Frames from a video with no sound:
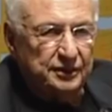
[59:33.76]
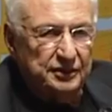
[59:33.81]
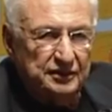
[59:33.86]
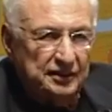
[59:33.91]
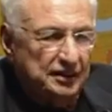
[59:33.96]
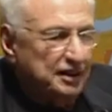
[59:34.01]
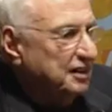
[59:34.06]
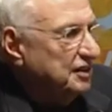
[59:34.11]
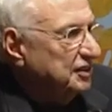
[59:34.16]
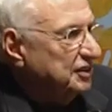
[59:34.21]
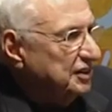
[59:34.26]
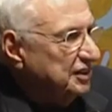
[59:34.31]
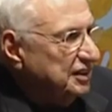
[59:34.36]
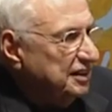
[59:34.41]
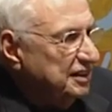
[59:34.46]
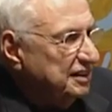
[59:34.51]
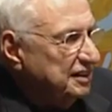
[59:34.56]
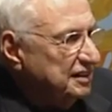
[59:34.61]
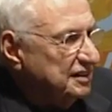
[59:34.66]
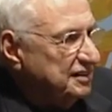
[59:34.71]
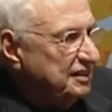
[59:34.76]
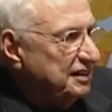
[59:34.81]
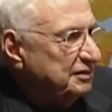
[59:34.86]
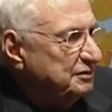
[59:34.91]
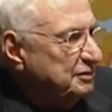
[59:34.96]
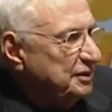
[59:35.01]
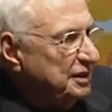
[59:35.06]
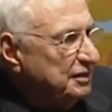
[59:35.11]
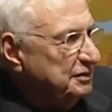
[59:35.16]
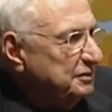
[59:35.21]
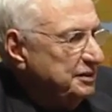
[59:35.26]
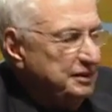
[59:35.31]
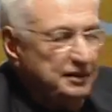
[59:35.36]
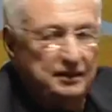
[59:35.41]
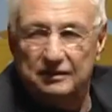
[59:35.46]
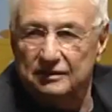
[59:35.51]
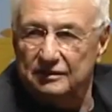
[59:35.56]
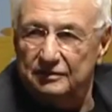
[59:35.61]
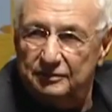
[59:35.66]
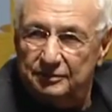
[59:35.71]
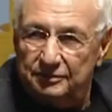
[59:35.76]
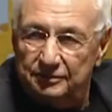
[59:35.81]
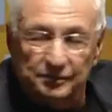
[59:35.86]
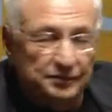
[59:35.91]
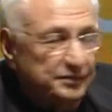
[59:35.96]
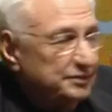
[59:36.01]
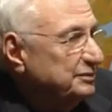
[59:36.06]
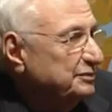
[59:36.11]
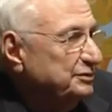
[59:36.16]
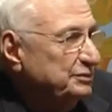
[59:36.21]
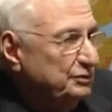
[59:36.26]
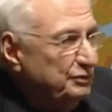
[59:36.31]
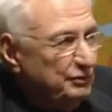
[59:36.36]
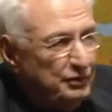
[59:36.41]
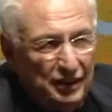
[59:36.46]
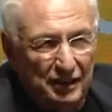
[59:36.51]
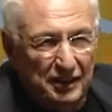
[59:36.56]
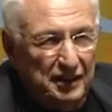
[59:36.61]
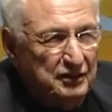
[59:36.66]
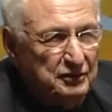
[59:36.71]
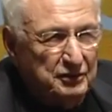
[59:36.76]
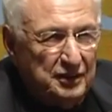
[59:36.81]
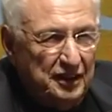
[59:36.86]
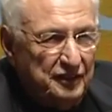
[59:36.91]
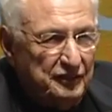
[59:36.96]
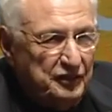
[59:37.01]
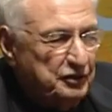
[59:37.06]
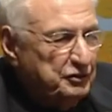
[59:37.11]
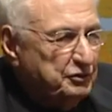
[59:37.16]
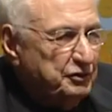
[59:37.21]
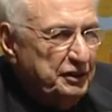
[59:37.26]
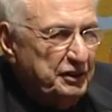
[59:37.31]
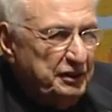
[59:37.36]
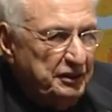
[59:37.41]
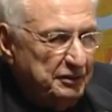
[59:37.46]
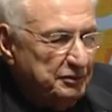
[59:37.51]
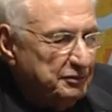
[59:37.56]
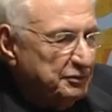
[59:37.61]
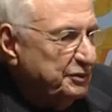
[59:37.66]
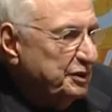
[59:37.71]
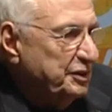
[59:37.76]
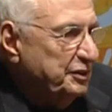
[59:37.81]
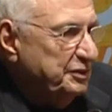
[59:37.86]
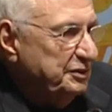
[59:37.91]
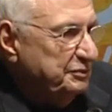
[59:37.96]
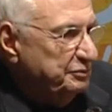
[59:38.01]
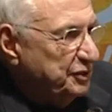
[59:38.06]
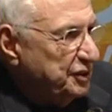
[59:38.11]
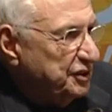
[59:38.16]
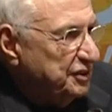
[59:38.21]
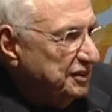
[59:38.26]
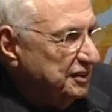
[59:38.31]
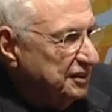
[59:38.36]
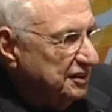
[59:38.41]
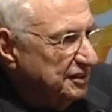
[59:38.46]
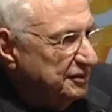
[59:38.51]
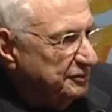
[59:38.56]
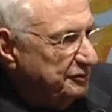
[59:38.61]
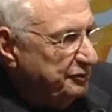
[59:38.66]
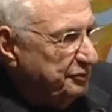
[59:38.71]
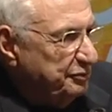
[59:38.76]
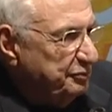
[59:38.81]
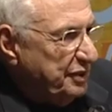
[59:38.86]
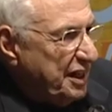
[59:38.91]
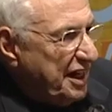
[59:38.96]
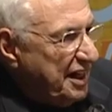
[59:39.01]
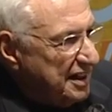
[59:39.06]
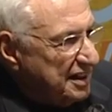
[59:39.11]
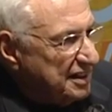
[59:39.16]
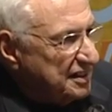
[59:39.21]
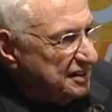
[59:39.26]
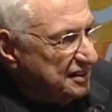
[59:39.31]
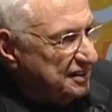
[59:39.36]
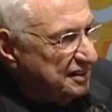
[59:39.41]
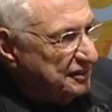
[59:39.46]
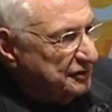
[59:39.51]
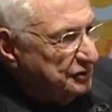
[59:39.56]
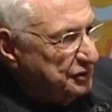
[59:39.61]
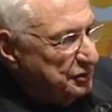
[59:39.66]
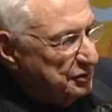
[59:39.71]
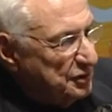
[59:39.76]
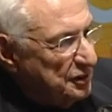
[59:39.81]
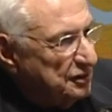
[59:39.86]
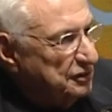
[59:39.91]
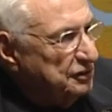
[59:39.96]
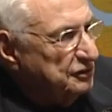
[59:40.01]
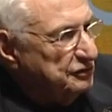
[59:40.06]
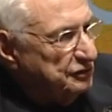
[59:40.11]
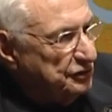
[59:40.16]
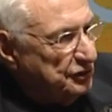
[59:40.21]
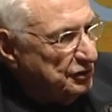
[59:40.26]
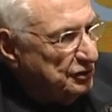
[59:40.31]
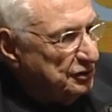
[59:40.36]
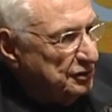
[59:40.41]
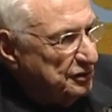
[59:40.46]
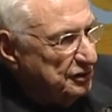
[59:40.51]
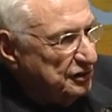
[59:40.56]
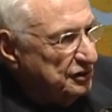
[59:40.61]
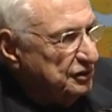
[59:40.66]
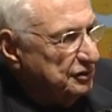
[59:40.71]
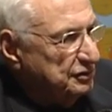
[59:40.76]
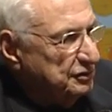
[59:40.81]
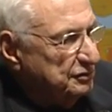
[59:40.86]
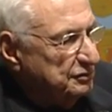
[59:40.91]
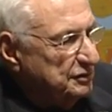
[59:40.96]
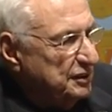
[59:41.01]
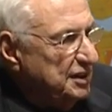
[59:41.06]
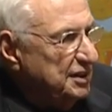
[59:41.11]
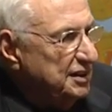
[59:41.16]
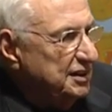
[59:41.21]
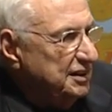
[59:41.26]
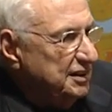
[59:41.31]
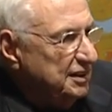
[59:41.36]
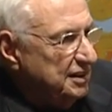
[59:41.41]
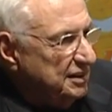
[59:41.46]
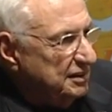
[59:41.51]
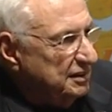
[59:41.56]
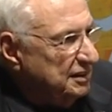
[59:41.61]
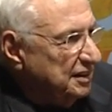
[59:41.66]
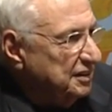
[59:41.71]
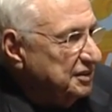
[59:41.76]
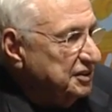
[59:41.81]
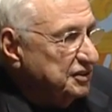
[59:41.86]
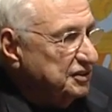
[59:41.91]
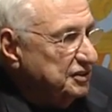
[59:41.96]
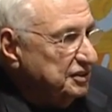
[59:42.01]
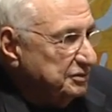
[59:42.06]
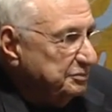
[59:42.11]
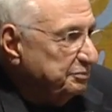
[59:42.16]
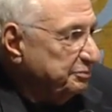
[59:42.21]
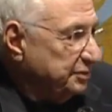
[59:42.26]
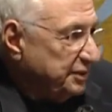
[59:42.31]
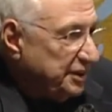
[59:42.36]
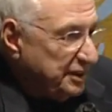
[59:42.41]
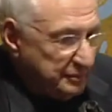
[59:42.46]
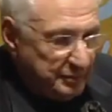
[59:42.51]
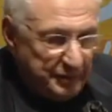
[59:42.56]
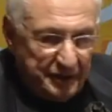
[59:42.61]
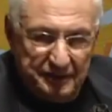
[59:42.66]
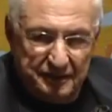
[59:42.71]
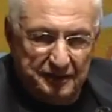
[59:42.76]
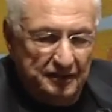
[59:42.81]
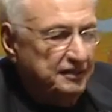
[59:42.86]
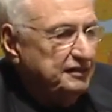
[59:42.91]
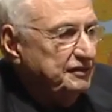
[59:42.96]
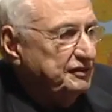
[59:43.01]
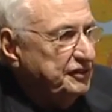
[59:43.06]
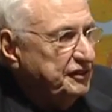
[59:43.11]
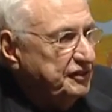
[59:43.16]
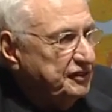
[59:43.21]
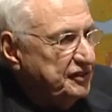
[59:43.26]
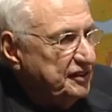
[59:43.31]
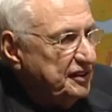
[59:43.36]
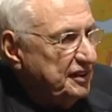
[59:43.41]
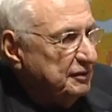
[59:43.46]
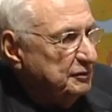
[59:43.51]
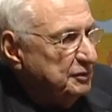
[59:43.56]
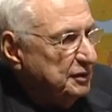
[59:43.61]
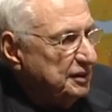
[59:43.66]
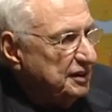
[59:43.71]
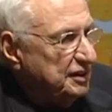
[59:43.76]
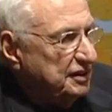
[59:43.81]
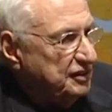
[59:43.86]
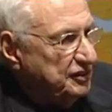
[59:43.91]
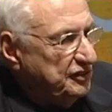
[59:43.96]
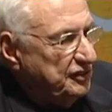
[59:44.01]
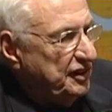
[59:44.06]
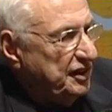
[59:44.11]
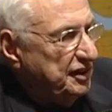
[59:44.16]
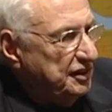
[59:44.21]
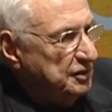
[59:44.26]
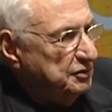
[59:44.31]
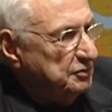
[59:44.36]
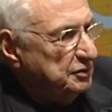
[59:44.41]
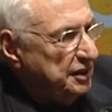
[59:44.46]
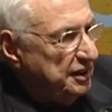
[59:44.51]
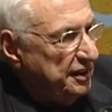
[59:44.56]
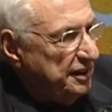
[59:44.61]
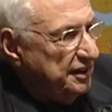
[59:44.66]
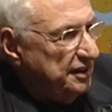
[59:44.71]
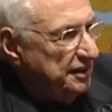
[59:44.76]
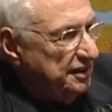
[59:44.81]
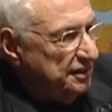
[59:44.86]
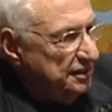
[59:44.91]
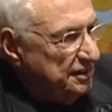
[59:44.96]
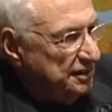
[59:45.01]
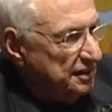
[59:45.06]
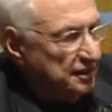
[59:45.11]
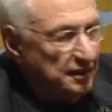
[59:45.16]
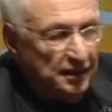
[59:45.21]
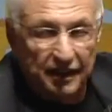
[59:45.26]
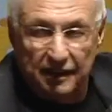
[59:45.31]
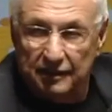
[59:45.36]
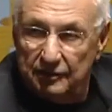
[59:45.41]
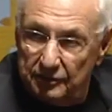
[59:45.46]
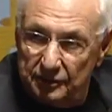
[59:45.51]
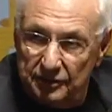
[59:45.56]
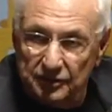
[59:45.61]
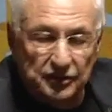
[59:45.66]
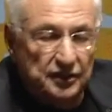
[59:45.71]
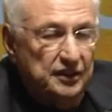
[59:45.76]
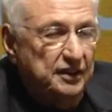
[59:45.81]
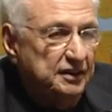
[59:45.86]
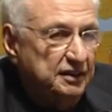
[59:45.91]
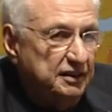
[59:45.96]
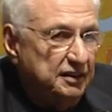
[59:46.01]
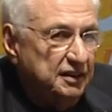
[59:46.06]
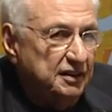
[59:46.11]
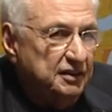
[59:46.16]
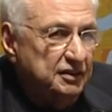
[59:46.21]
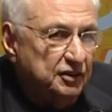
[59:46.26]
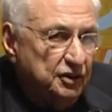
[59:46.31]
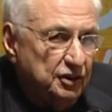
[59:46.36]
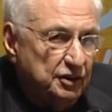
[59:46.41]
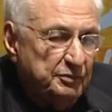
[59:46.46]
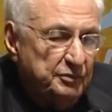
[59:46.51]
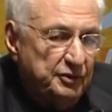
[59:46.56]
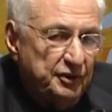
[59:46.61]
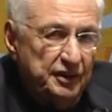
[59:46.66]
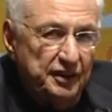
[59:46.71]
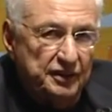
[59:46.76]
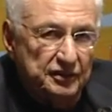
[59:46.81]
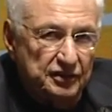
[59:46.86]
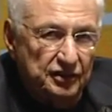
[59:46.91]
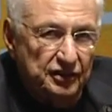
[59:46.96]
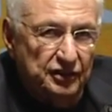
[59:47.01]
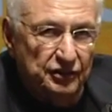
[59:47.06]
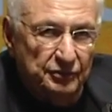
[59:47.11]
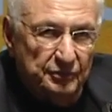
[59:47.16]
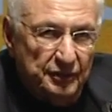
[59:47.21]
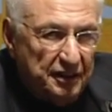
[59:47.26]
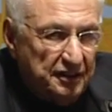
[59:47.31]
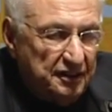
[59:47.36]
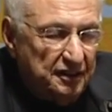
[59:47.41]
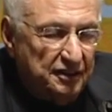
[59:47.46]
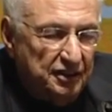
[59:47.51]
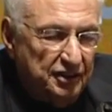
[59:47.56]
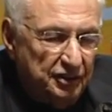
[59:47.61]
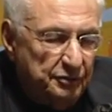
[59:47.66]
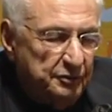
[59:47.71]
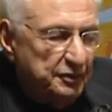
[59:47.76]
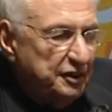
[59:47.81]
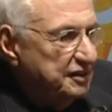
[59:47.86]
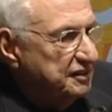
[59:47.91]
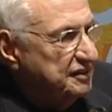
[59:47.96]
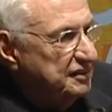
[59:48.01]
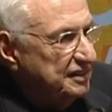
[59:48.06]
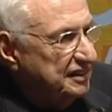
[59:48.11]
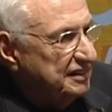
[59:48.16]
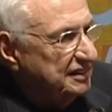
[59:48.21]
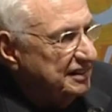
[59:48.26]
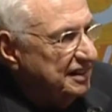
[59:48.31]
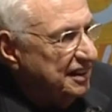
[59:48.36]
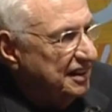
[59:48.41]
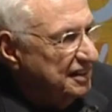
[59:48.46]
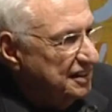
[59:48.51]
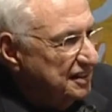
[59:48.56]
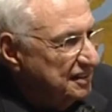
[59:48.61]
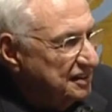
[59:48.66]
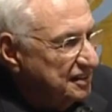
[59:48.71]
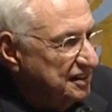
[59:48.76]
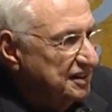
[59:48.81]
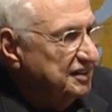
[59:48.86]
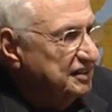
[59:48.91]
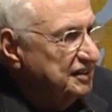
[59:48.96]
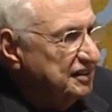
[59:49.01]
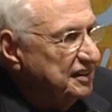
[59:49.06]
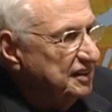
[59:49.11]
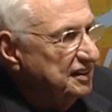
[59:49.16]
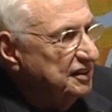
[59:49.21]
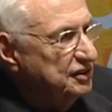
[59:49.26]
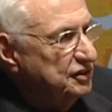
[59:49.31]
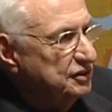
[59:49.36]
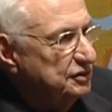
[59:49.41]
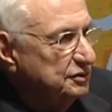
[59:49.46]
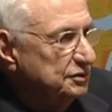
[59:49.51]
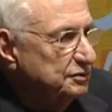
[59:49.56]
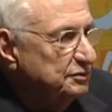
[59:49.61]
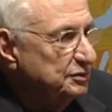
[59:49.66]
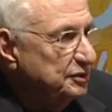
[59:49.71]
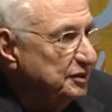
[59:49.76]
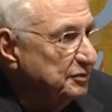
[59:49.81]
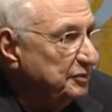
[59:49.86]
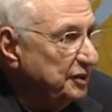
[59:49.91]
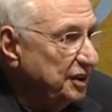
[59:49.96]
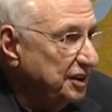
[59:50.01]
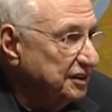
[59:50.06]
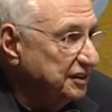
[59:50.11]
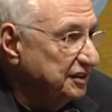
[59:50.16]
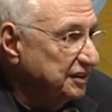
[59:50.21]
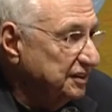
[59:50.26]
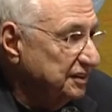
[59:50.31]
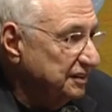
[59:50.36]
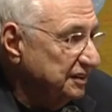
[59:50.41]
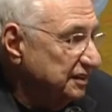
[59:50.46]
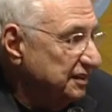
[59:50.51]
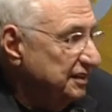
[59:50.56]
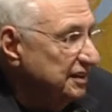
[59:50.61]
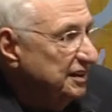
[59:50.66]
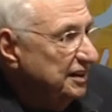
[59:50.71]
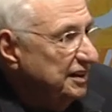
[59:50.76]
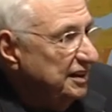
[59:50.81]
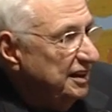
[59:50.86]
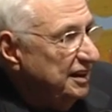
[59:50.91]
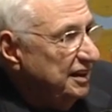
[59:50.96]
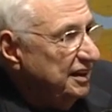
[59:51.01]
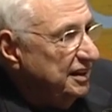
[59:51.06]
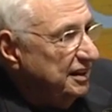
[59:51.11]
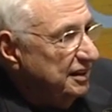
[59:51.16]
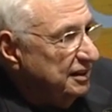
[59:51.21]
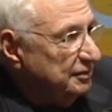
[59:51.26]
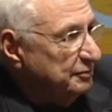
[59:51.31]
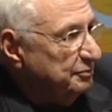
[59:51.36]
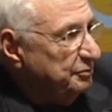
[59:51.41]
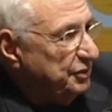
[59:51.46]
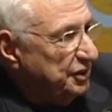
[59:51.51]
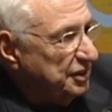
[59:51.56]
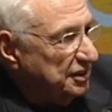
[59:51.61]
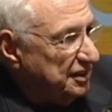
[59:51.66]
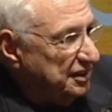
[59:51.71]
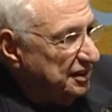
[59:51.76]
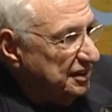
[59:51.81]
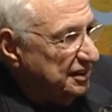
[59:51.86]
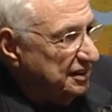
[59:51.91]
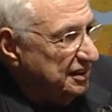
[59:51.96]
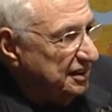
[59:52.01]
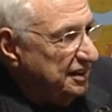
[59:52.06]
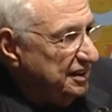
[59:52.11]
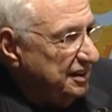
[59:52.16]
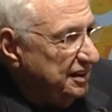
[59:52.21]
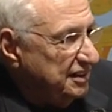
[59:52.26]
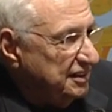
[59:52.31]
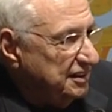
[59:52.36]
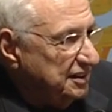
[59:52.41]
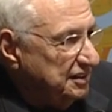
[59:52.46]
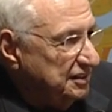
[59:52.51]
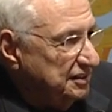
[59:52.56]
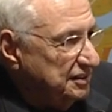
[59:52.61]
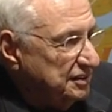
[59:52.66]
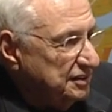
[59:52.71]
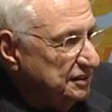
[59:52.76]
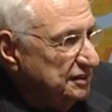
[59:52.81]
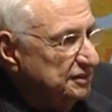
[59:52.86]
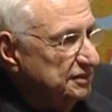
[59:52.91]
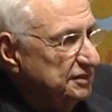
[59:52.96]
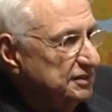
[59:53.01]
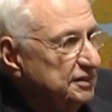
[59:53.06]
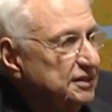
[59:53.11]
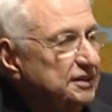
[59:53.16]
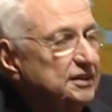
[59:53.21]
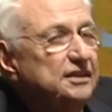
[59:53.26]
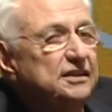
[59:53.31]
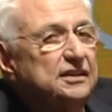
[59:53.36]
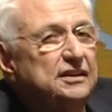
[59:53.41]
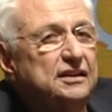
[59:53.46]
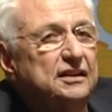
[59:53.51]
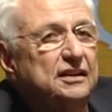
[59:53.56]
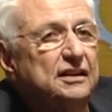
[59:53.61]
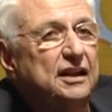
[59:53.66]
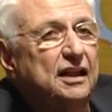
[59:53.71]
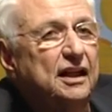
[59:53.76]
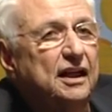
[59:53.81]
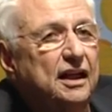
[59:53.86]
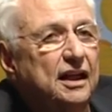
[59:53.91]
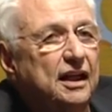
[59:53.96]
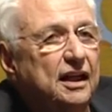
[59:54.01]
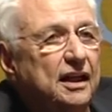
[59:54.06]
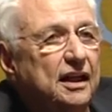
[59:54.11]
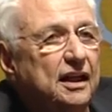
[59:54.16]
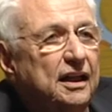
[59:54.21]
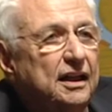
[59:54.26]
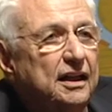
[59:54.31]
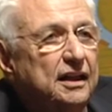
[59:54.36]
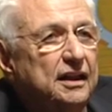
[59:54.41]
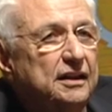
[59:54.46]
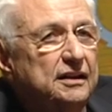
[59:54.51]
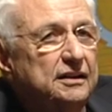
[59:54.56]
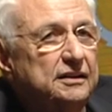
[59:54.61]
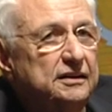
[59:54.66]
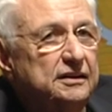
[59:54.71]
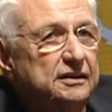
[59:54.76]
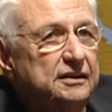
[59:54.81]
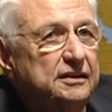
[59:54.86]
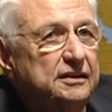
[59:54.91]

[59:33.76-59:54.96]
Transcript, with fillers: we started looking at it and say, why do we, why do we have to re rebuild the past if we want to go forward? So others like myself have said, well, let's find a way, a language that incorporates human, humanistic tendencies into the modern building character. Uh,